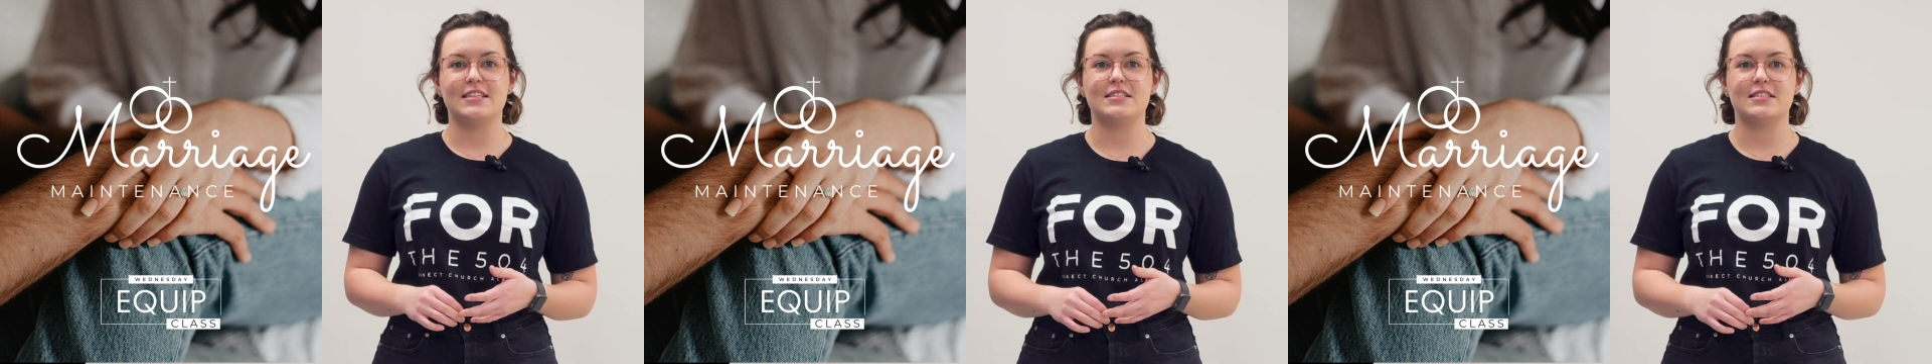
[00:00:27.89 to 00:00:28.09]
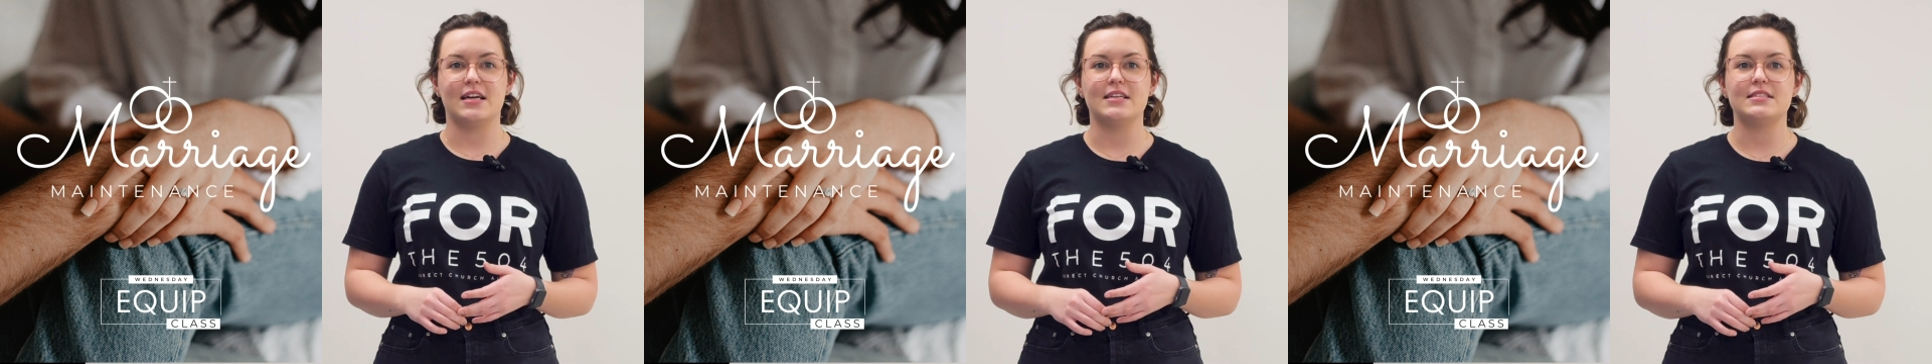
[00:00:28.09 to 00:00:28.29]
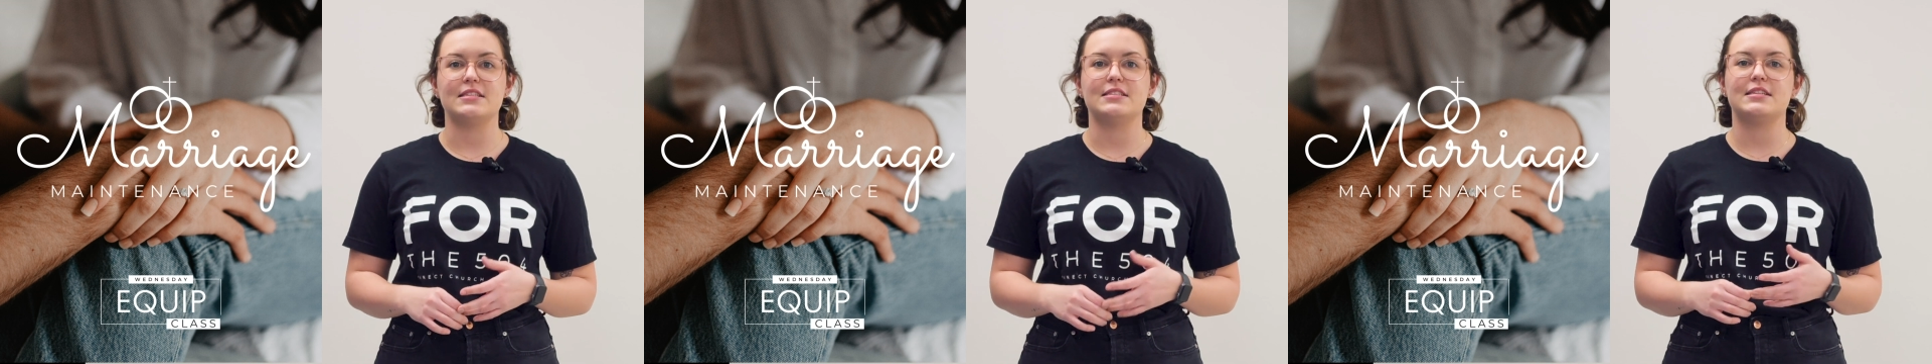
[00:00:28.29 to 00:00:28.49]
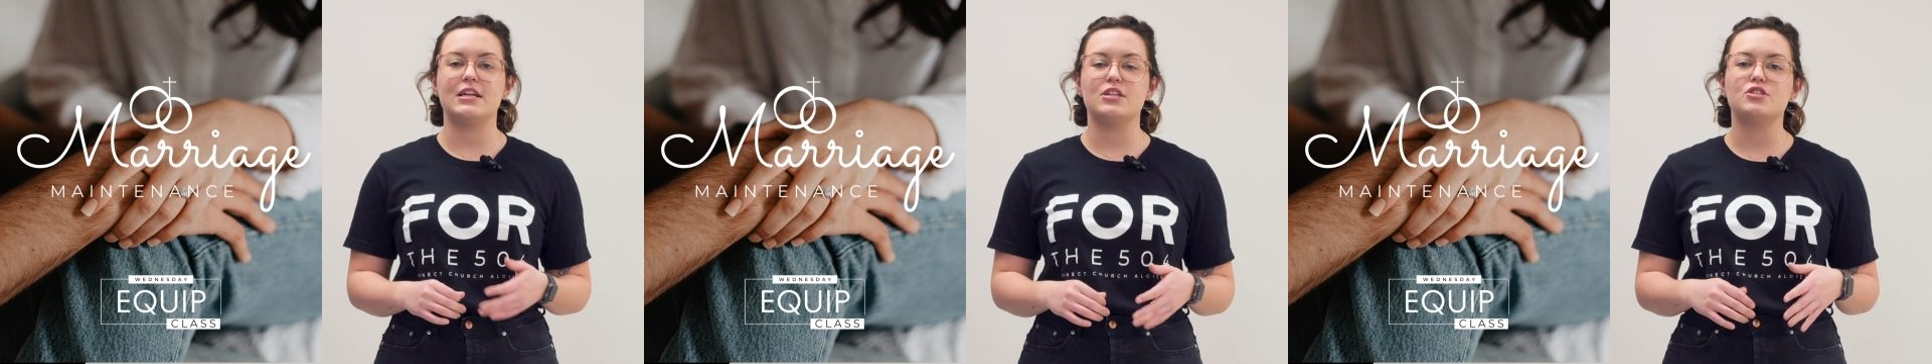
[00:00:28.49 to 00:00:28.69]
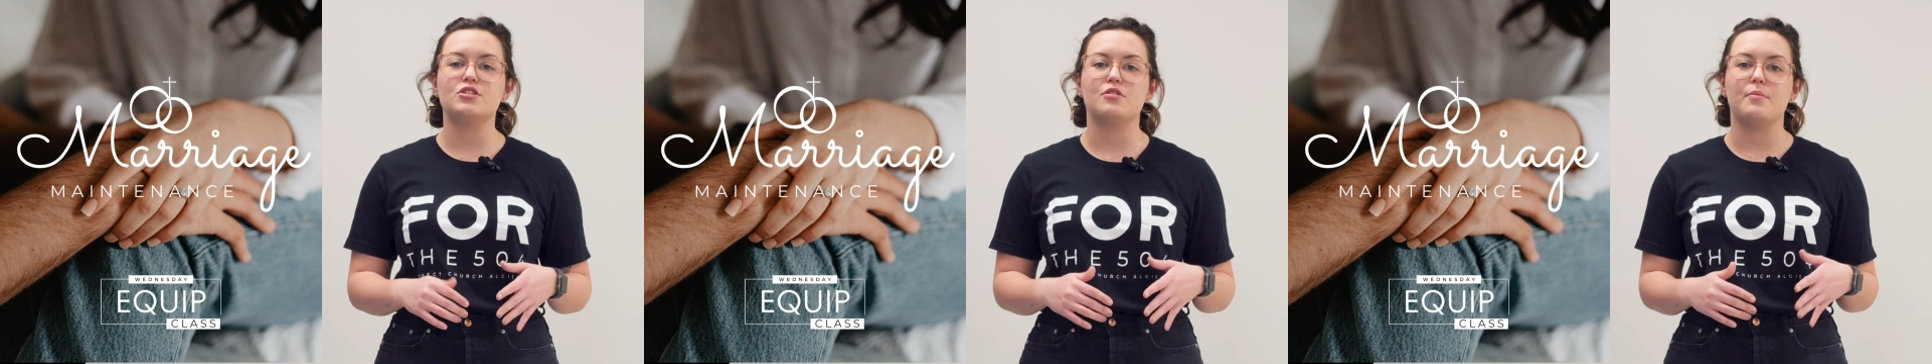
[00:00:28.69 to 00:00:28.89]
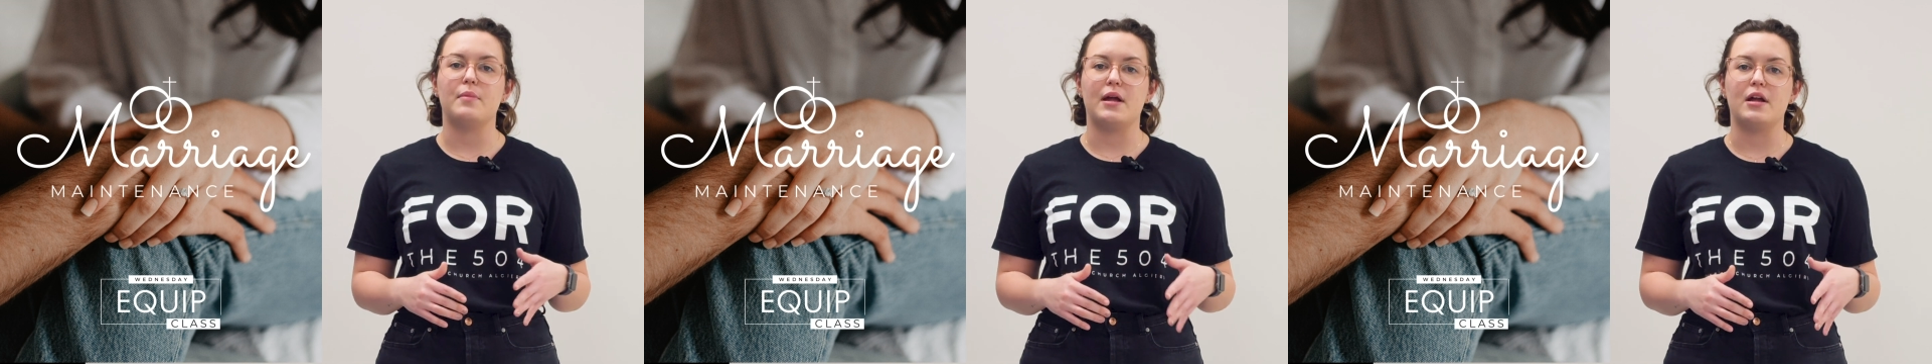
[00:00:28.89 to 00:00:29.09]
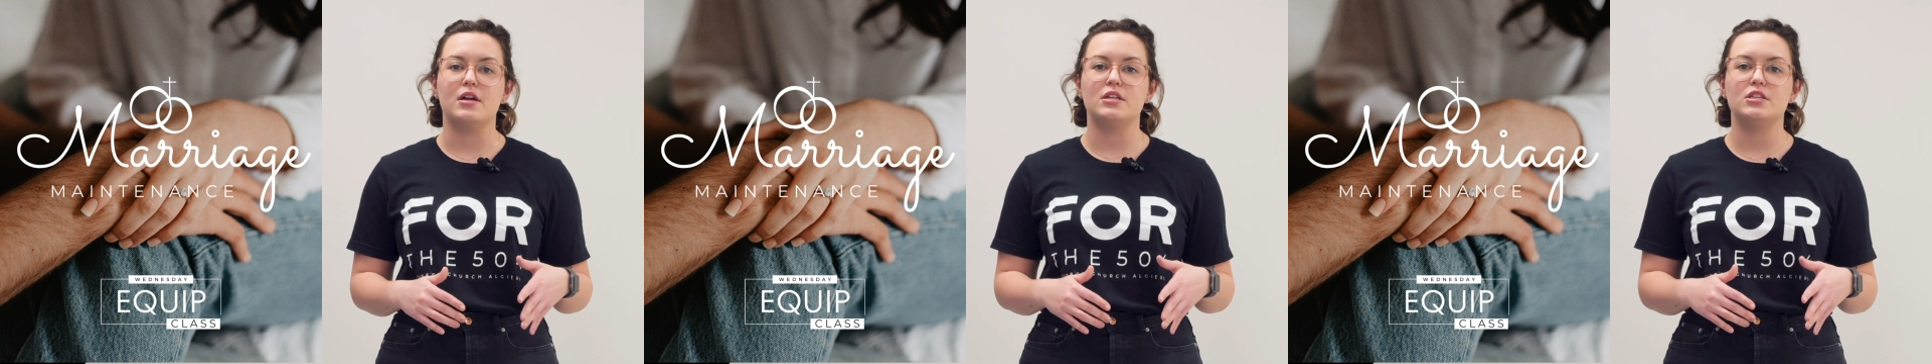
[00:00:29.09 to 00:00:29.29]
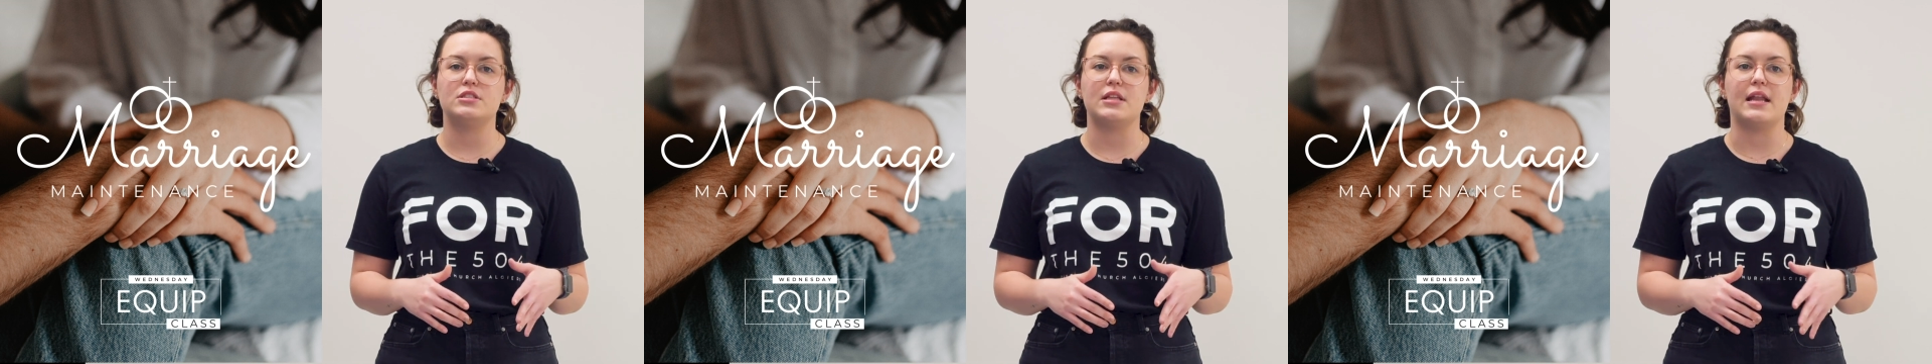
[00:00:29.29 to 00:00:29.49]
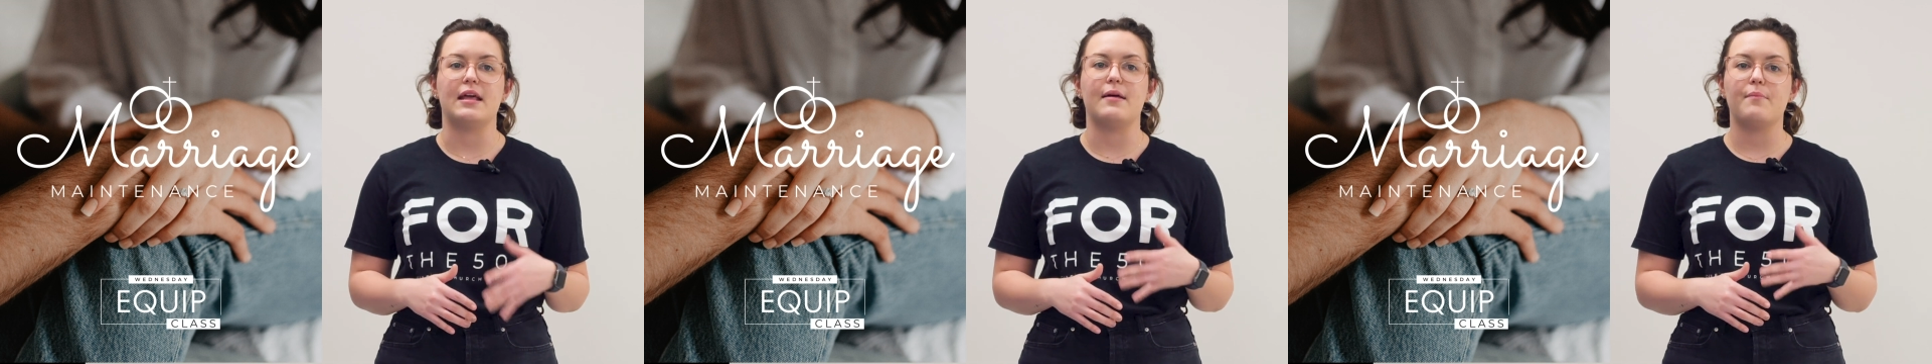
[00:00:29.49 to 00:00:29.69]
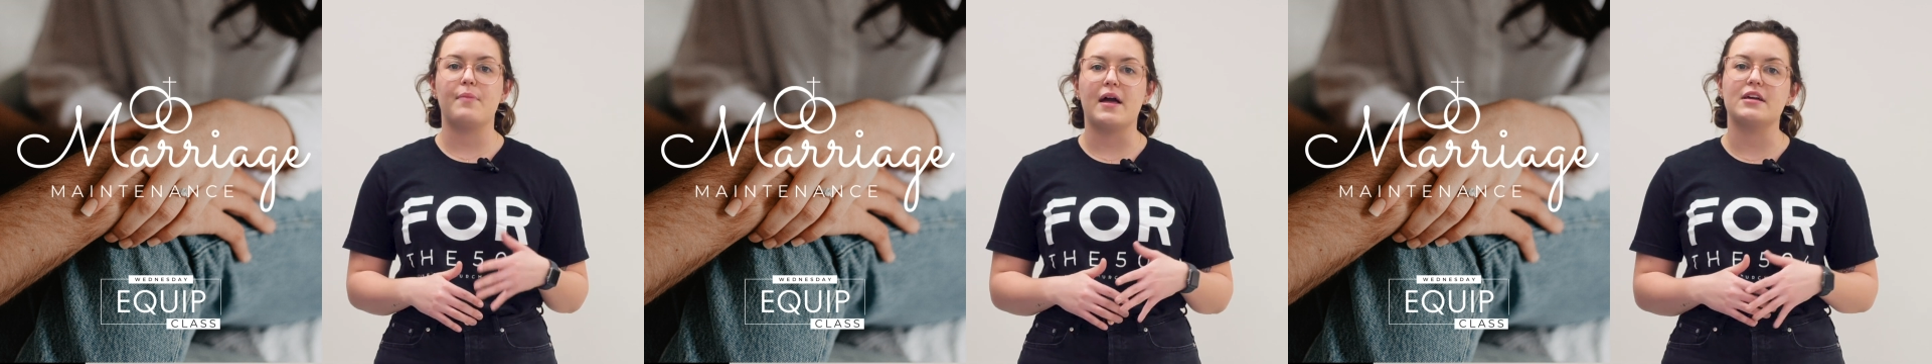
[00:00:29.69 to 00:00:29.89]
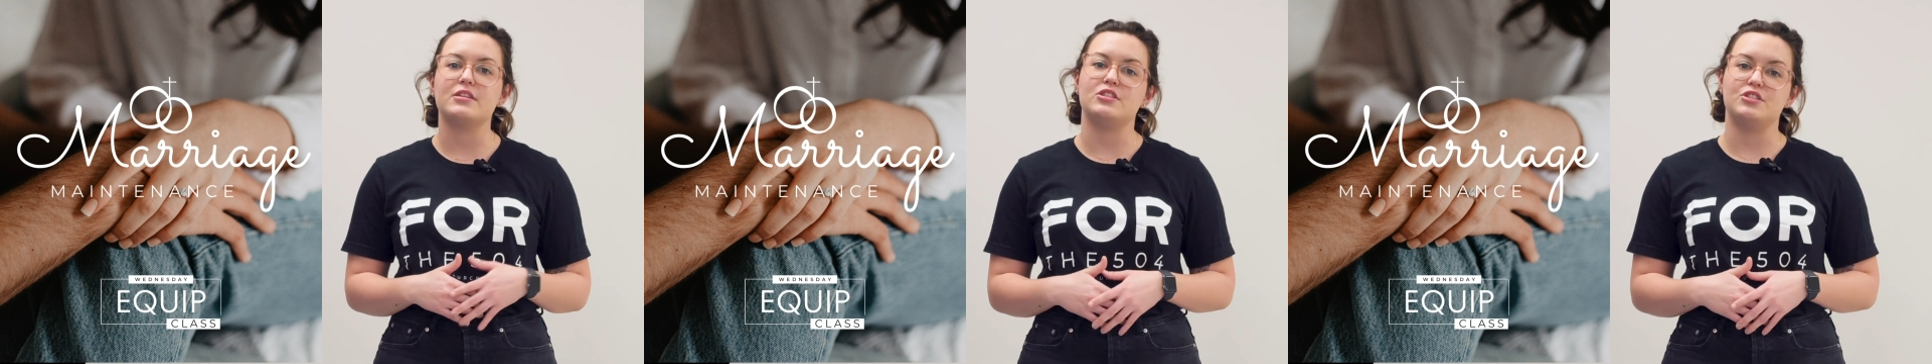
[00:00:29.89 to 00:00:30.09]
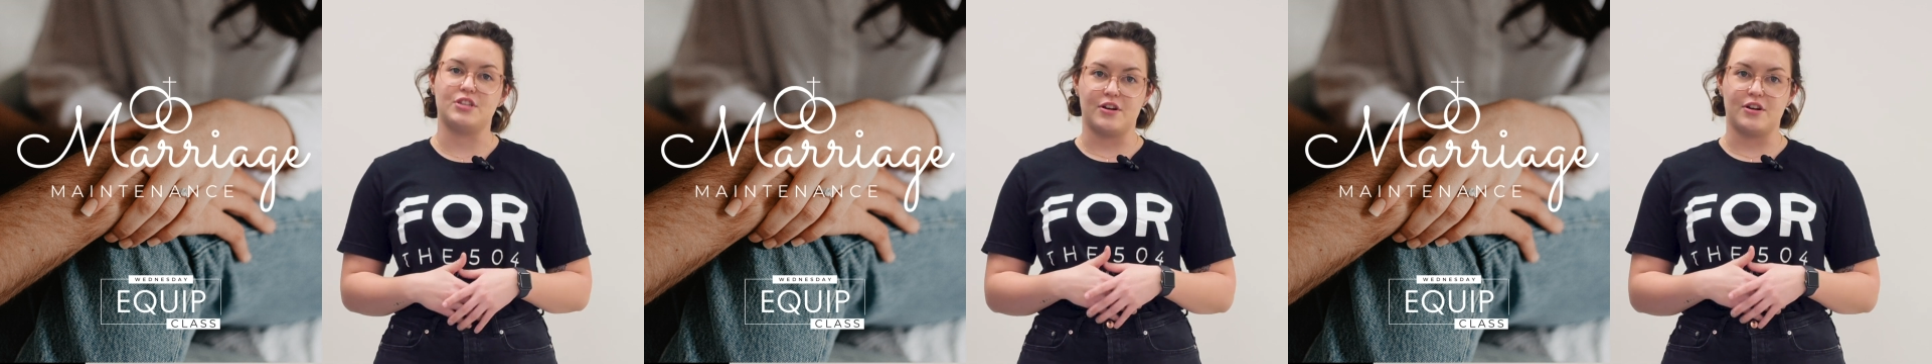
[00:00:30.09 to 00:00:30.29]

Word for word: discuss intentional marriage that impacts our